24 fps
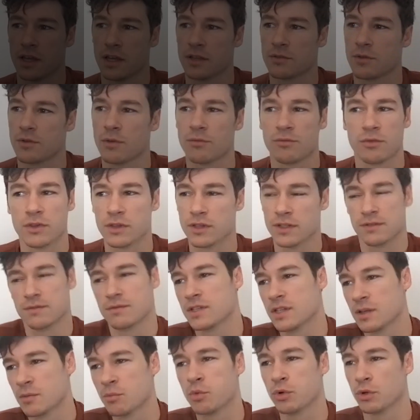It's really
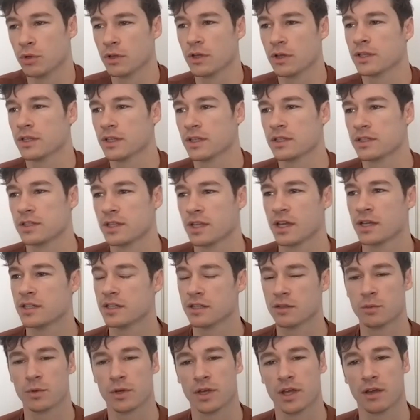simple. It's the idea
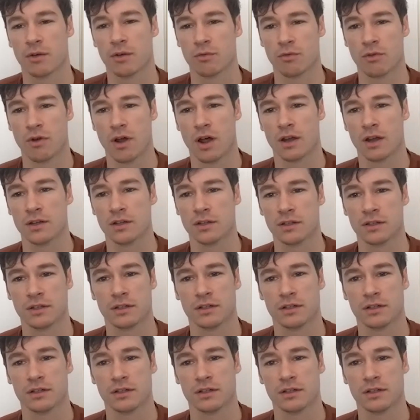that we can't run.